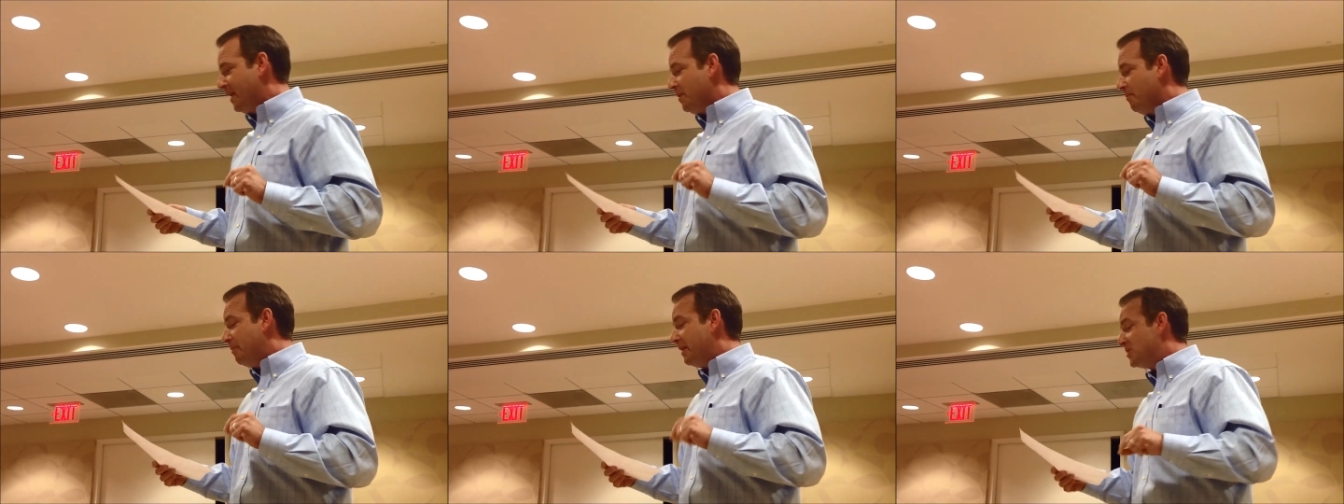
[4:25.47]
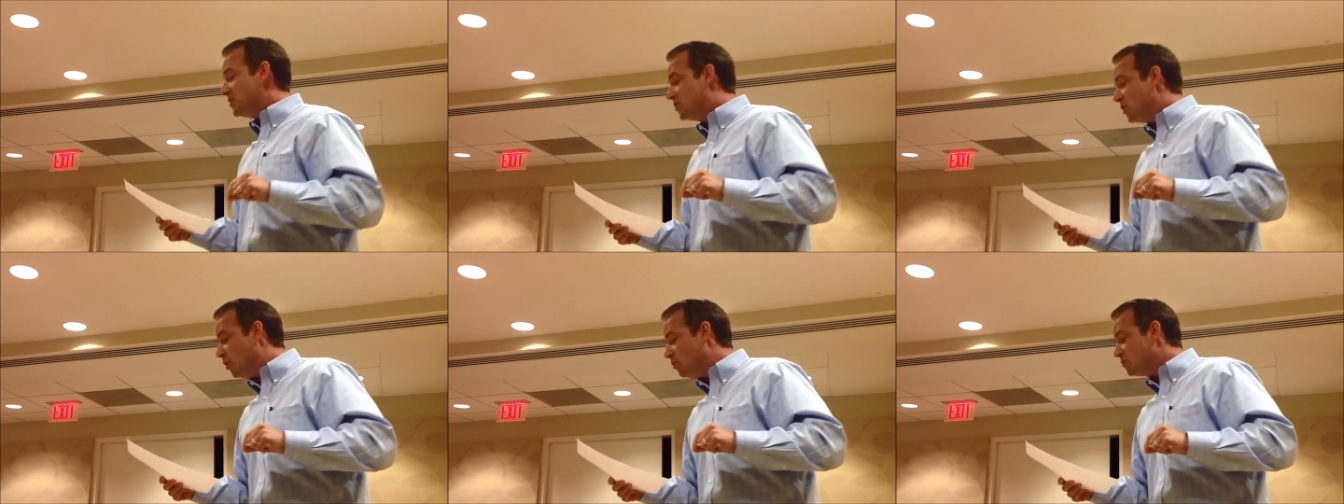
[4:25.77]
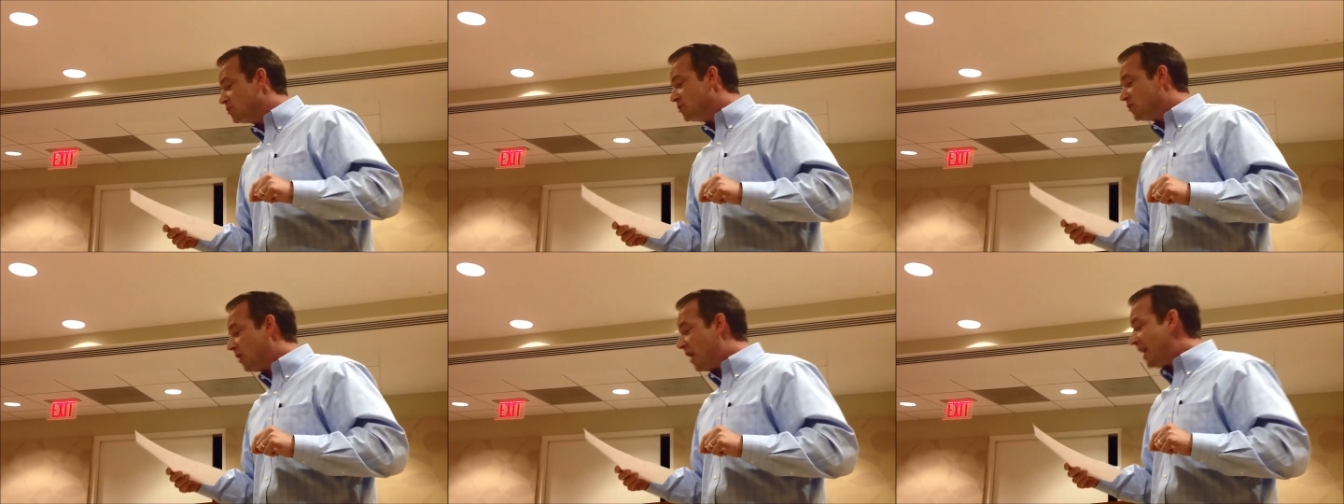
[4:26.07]
but
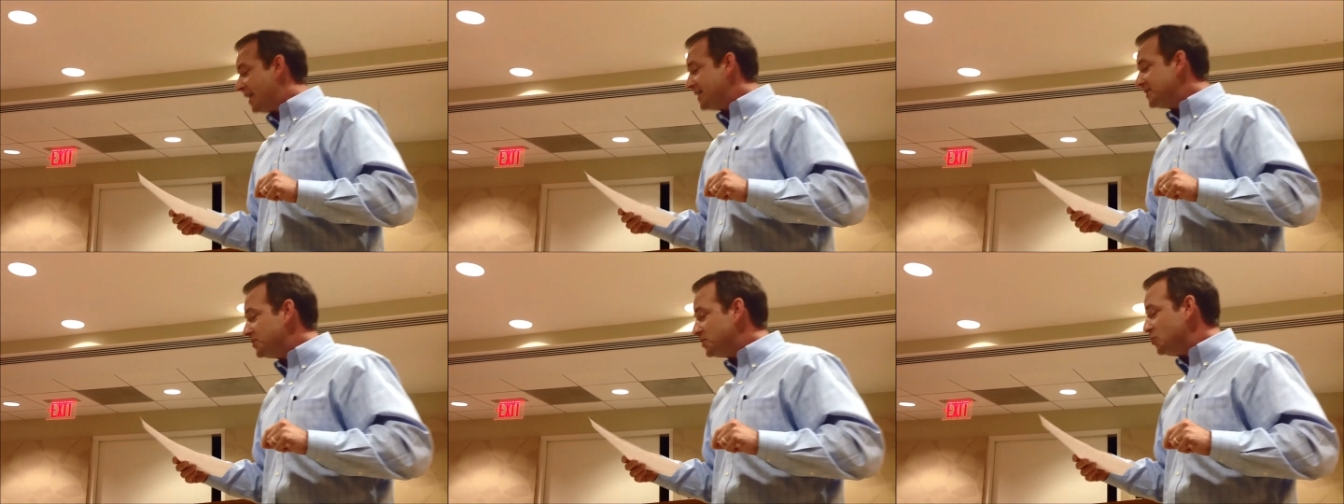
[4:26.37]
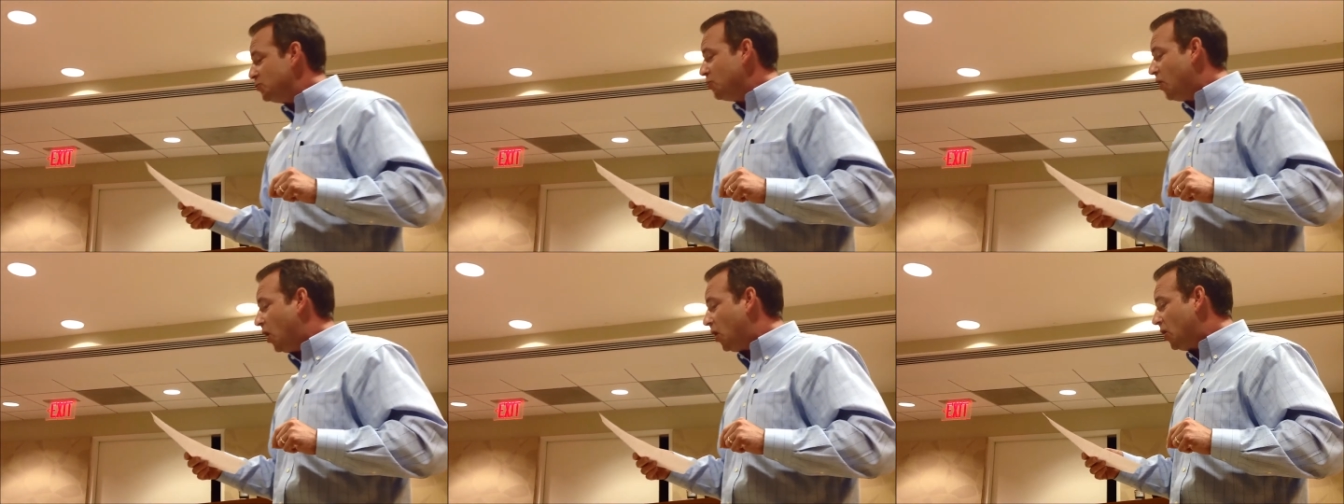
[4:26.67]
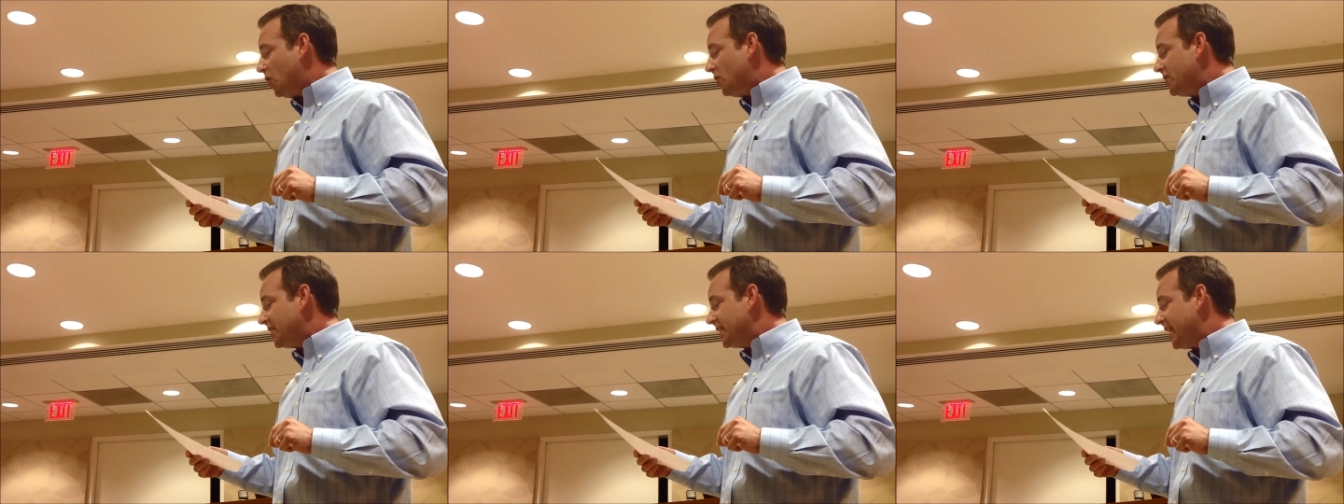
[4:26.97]
don't try too
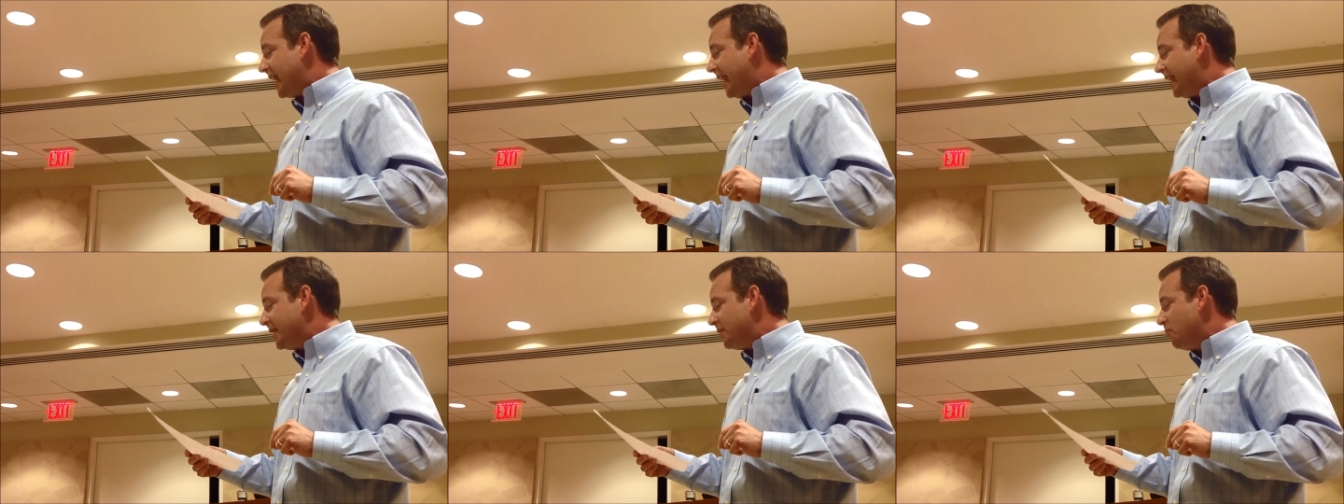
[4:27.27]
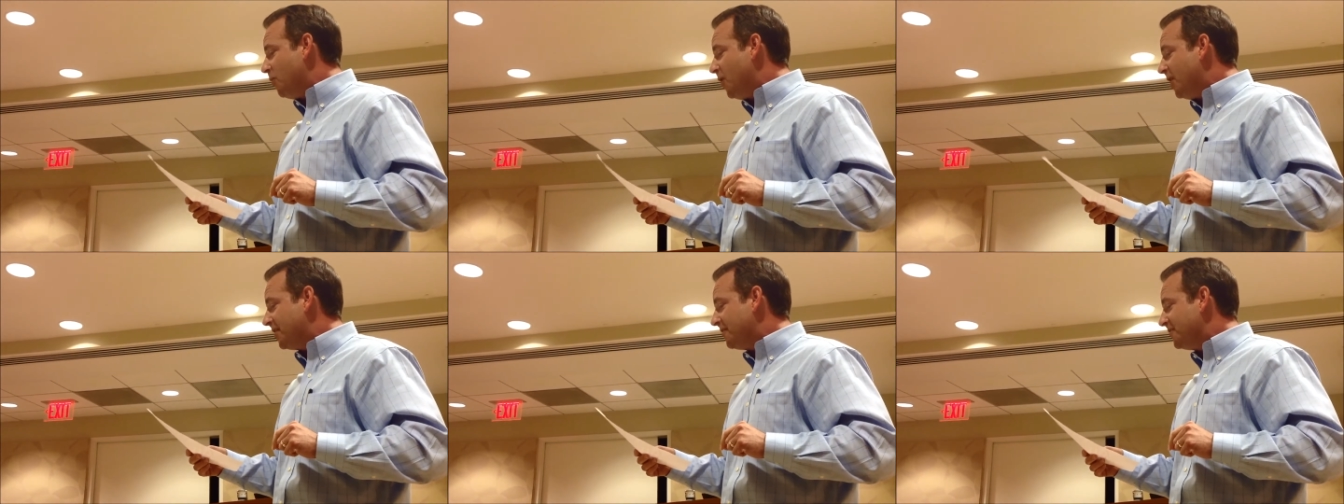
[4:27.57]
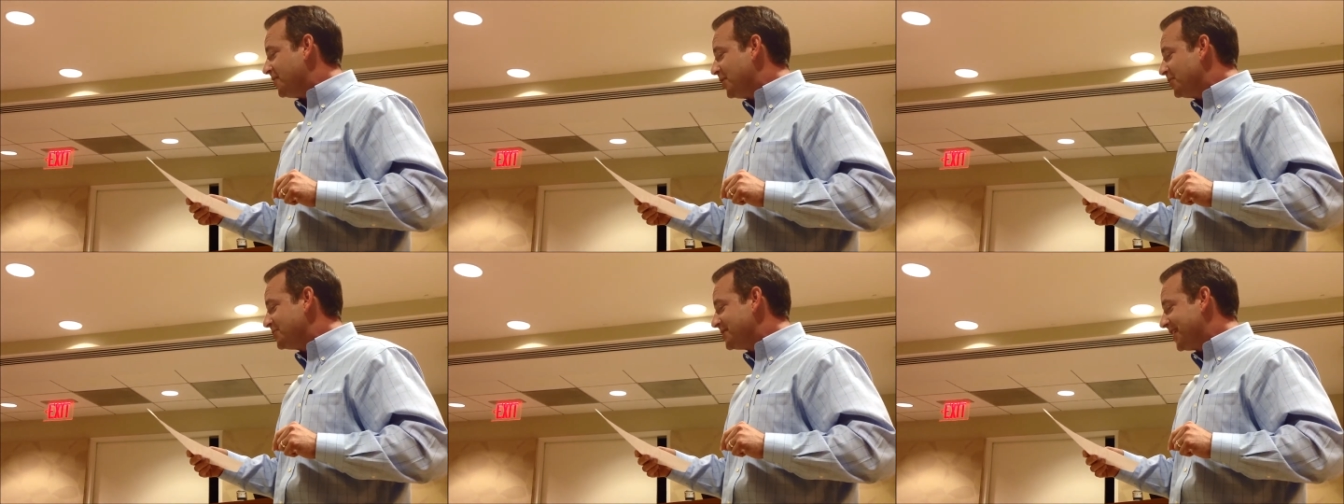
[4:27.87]
hard in any one
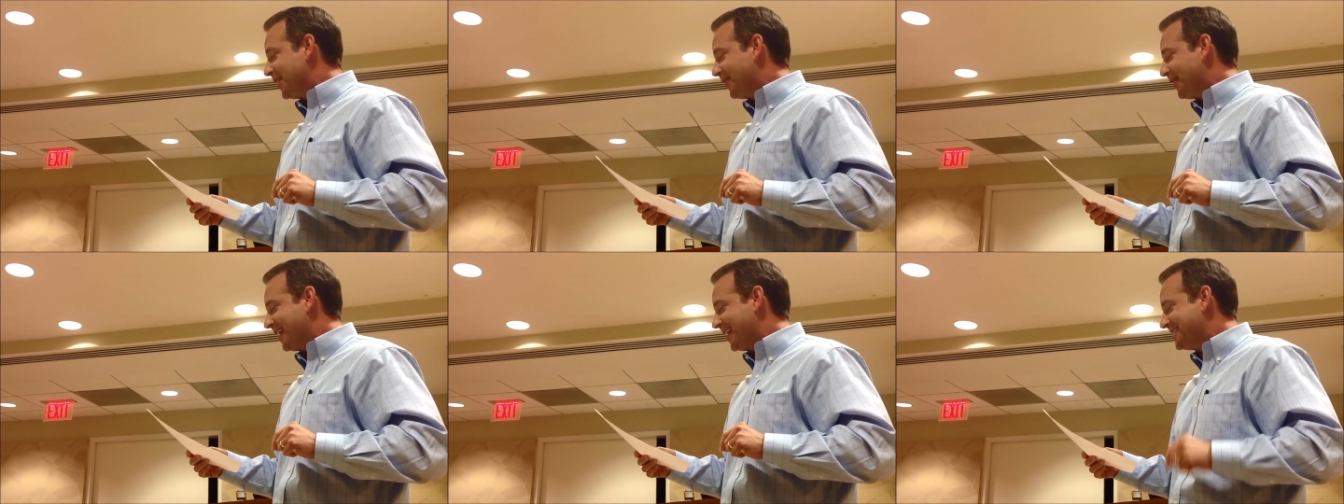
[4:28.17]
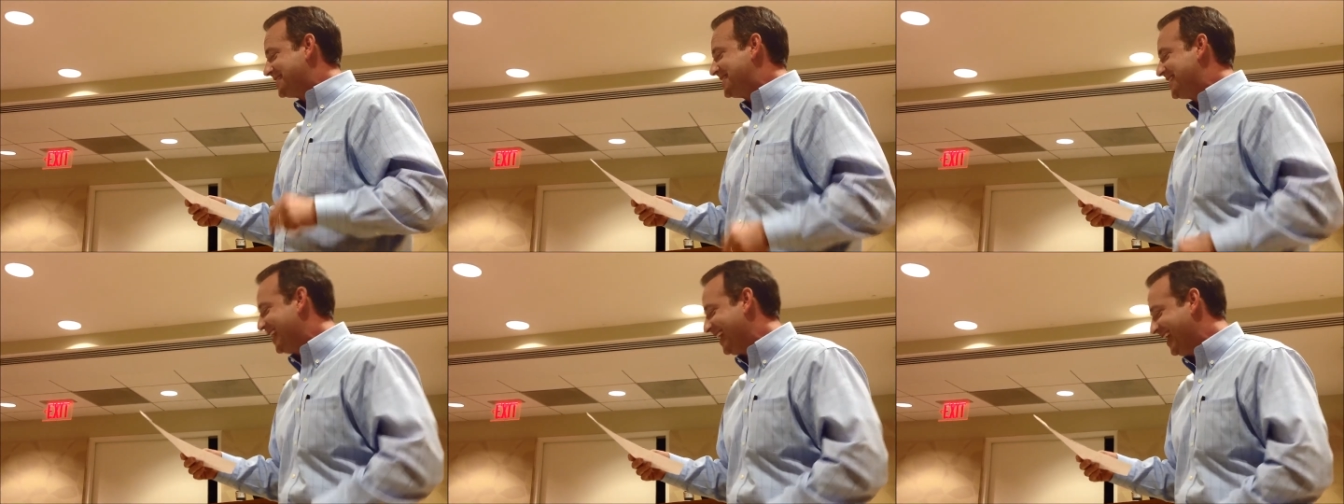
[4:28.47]
of those areas.